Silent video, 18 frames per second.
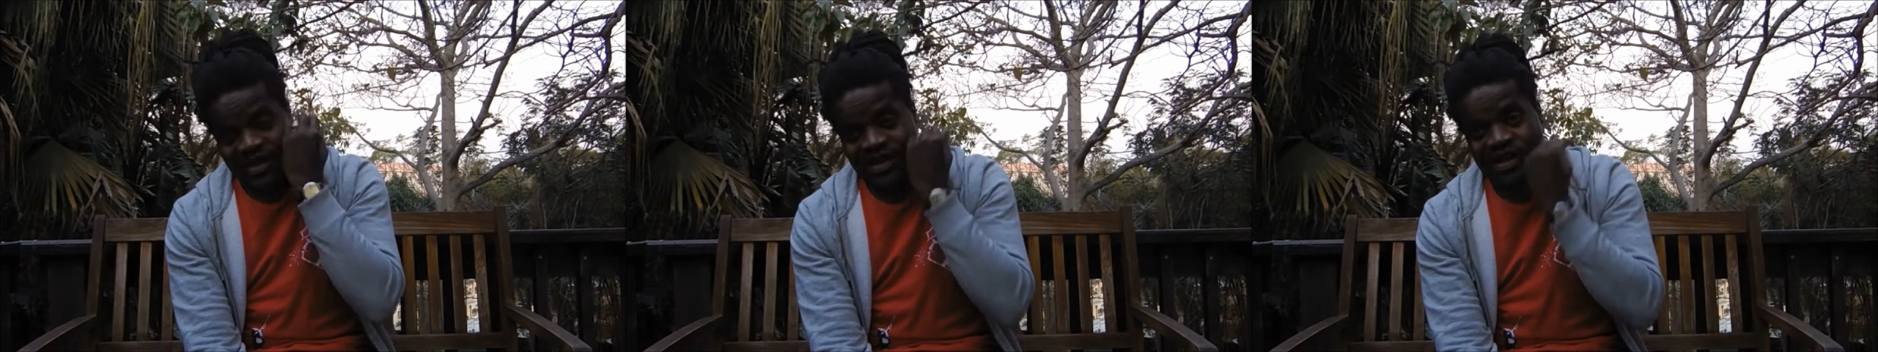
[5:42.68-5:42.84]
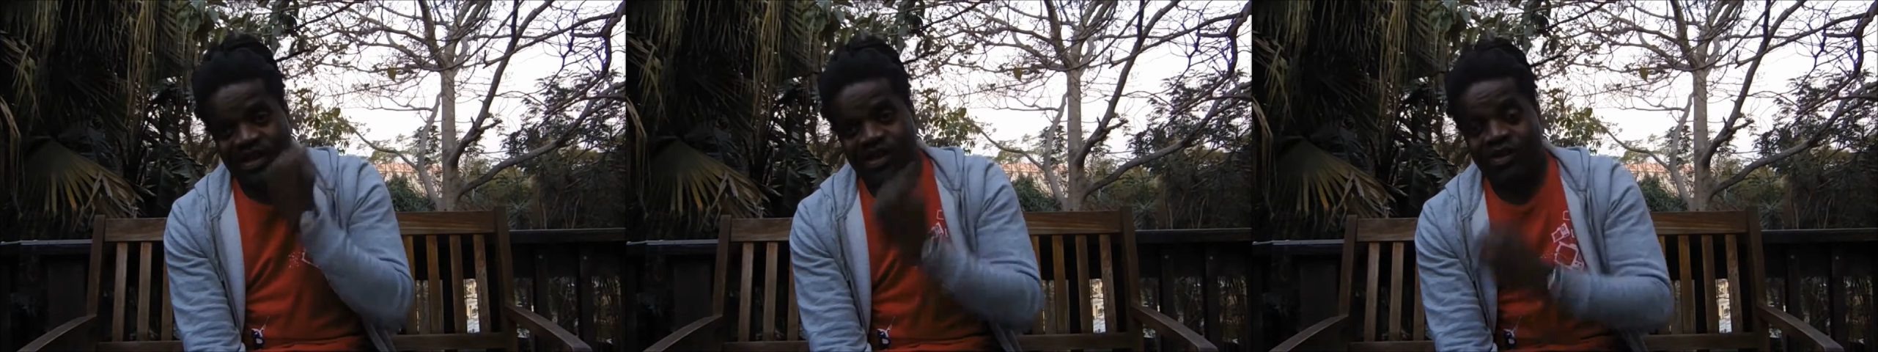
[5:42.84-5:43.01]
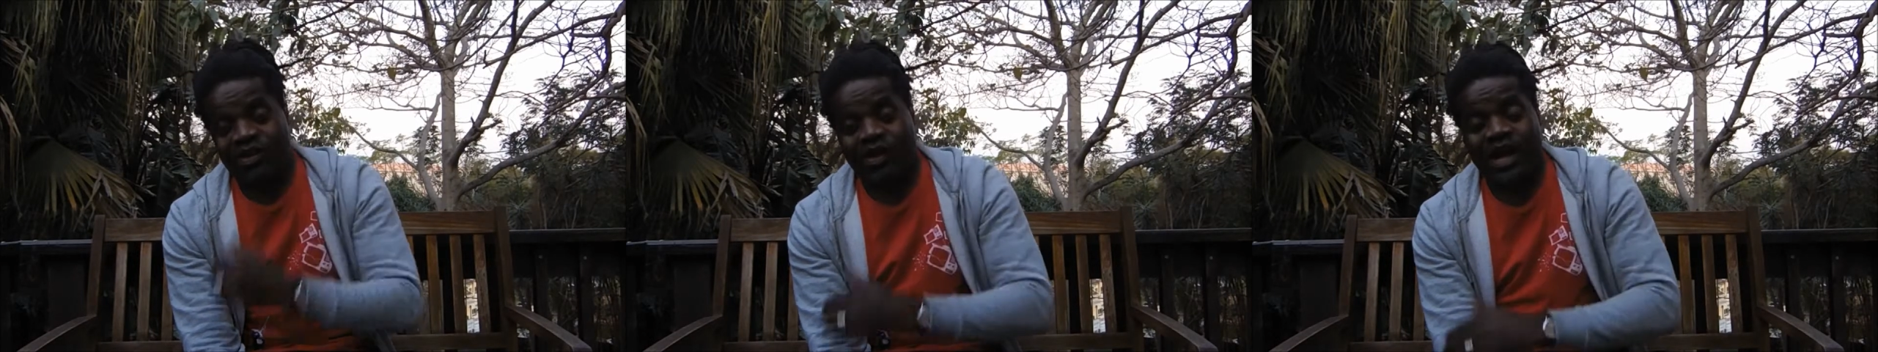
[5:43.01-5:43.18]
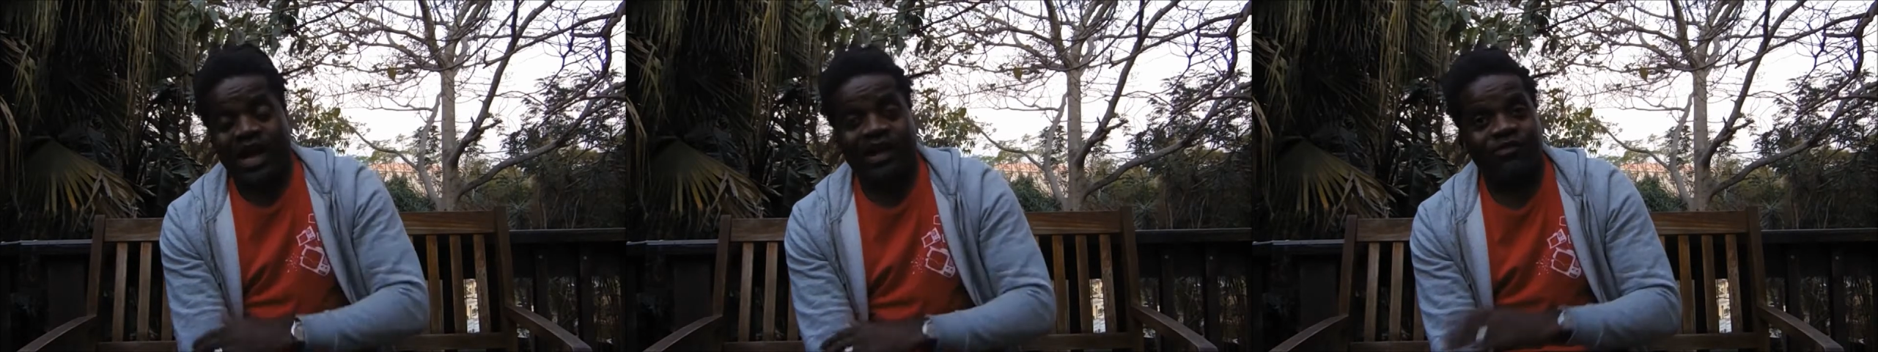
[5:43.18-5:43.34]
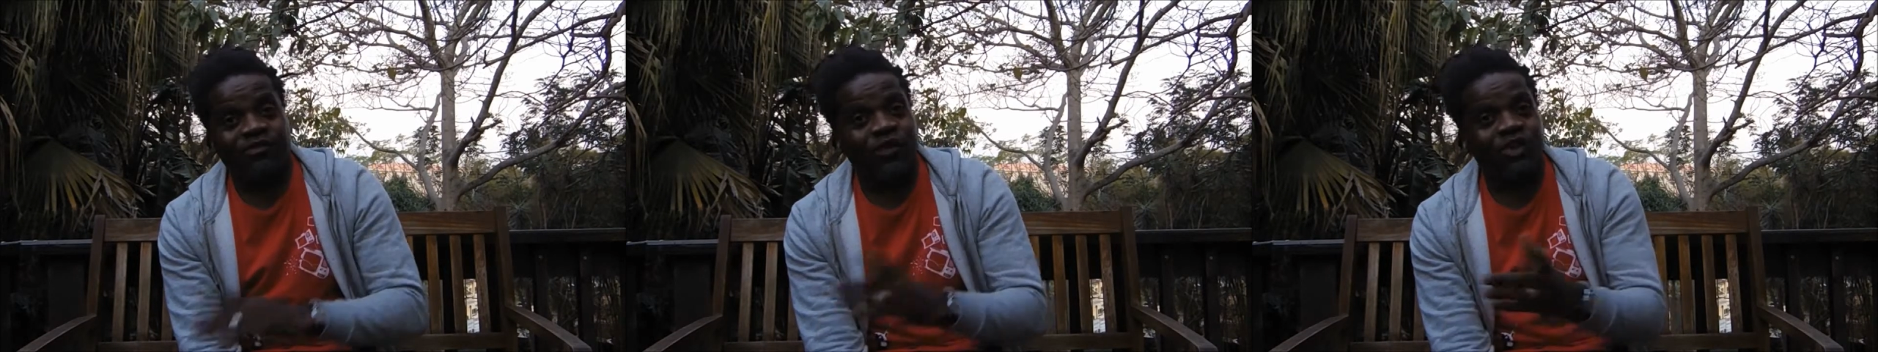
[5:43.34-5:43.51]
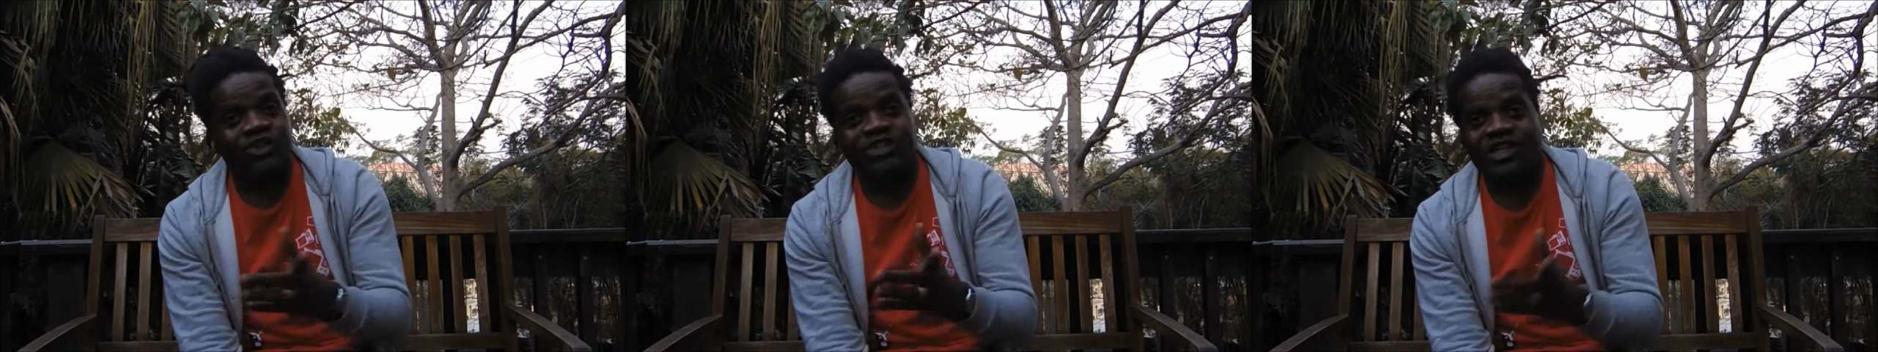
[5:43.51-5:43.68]
Like
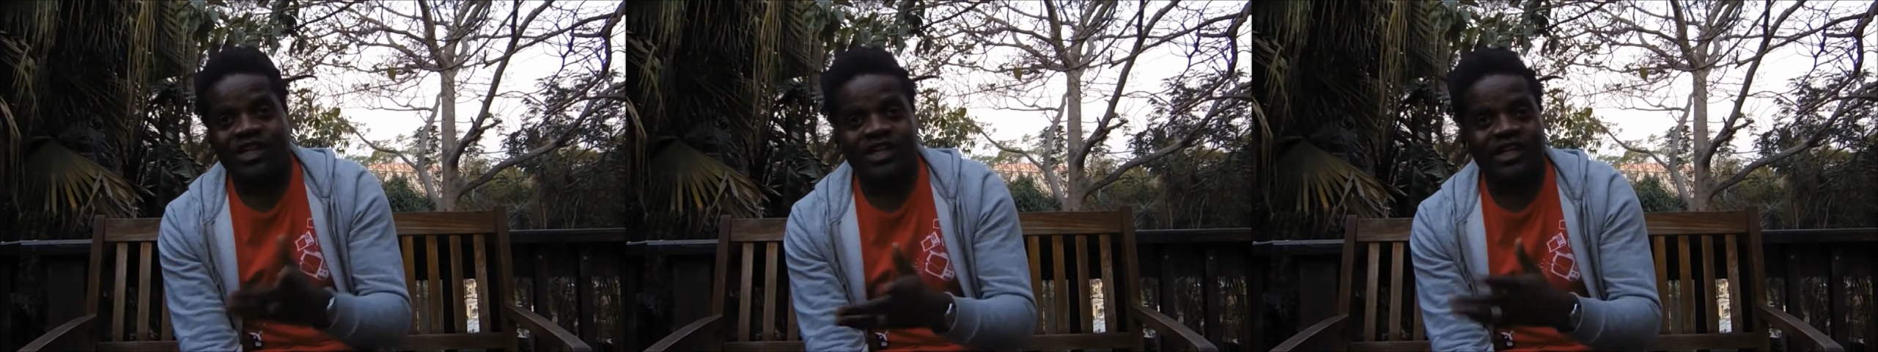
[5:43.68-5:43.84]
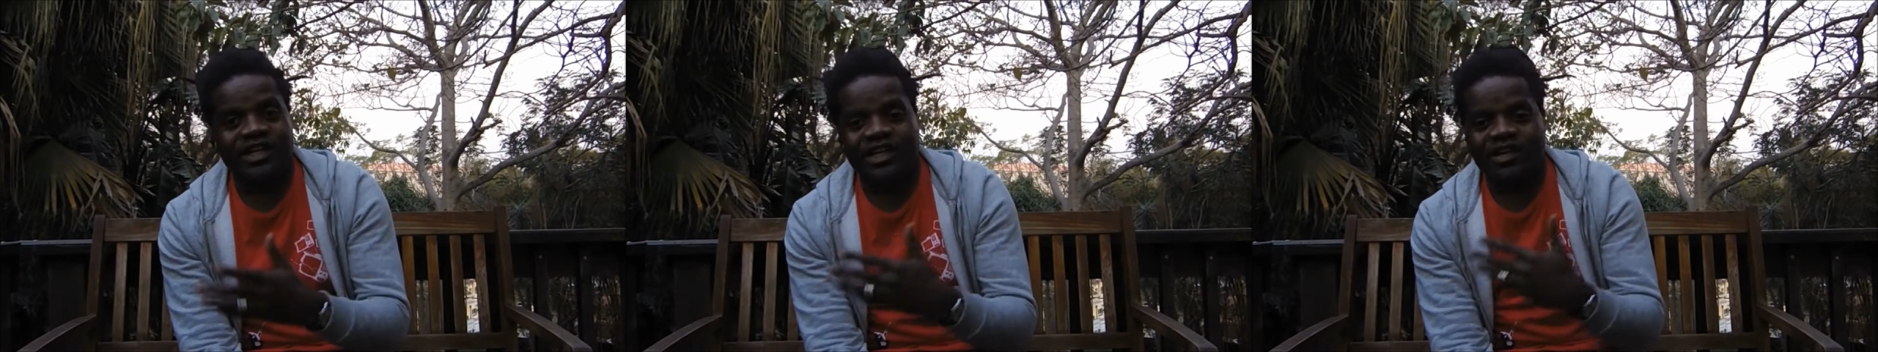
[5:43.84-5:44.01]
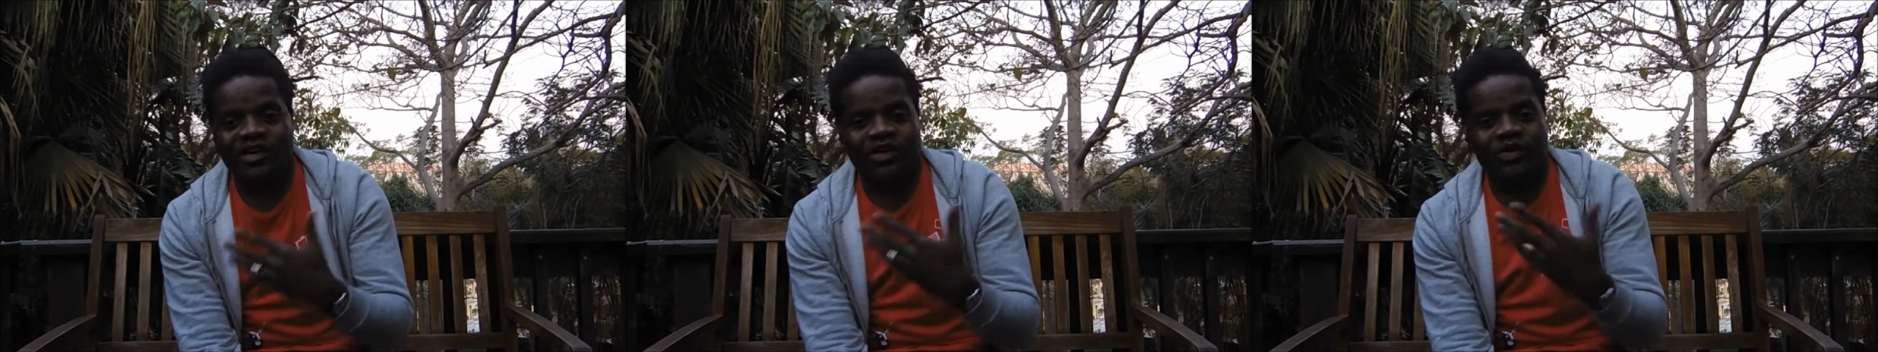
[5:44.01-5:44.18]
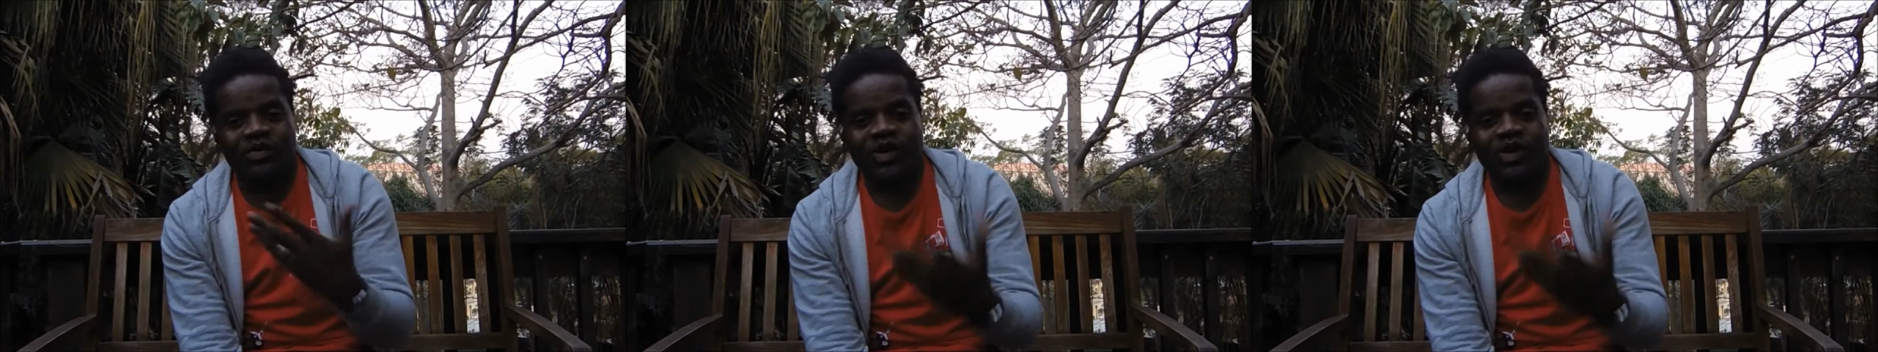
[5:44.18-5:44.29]
fortunately,